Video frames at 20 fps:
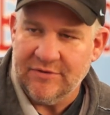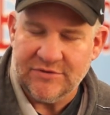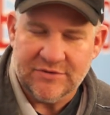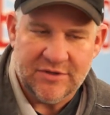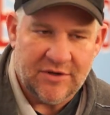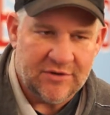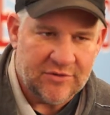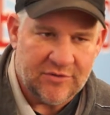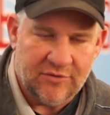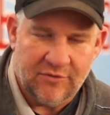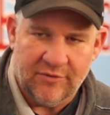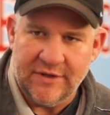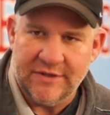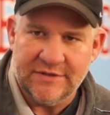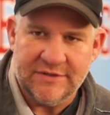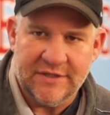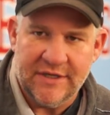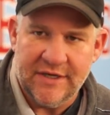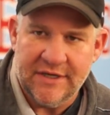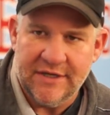saw a
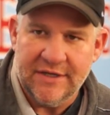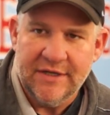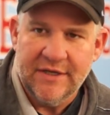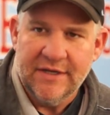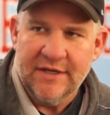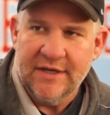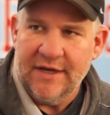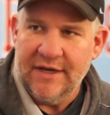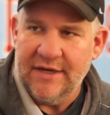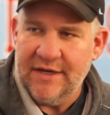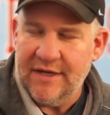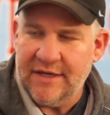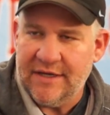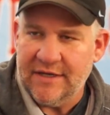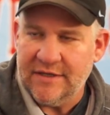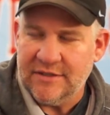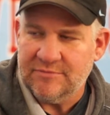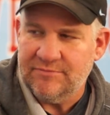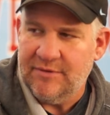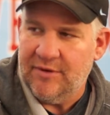crease, hit it, and he
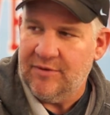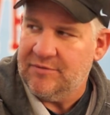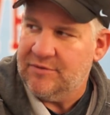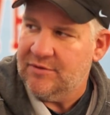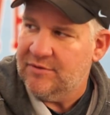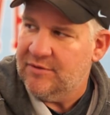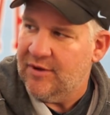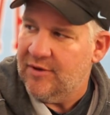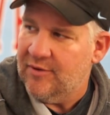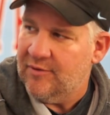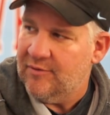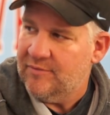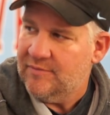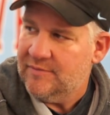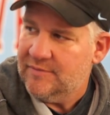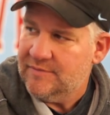can explode through the hole.